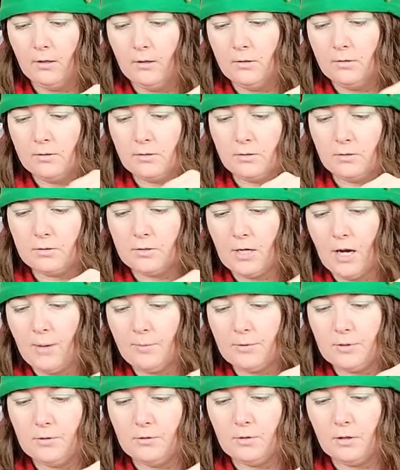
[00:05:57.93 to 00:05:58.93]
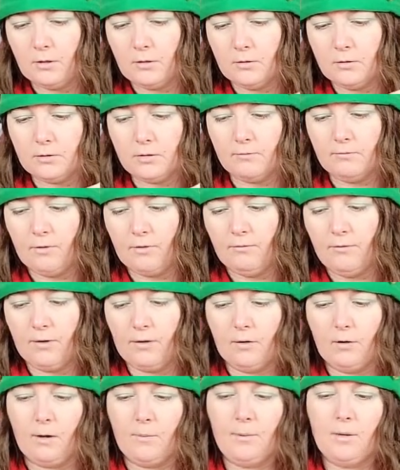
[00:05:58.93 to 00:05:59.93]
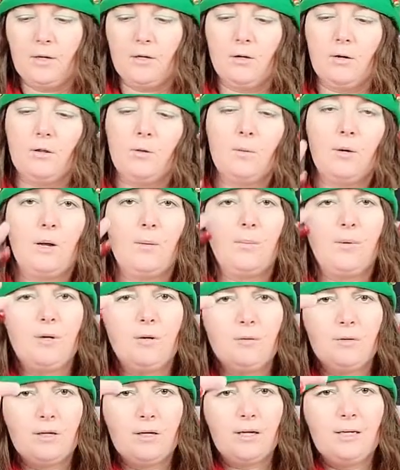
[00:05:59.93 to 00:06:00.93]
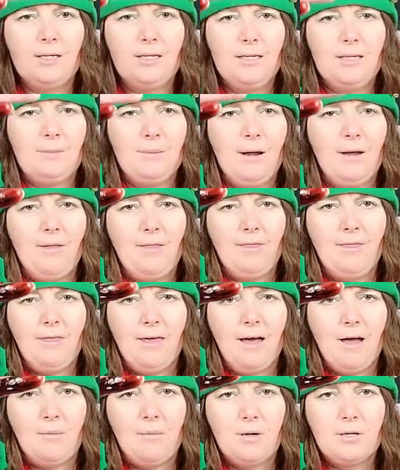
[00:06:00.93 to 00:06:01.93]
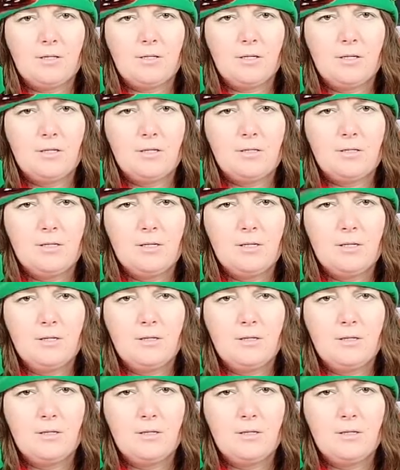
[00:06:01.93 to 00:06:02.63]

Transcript: So the top 2 knuckles of your finger, I painted all the way up, but you only kind of need about that much. Can you see?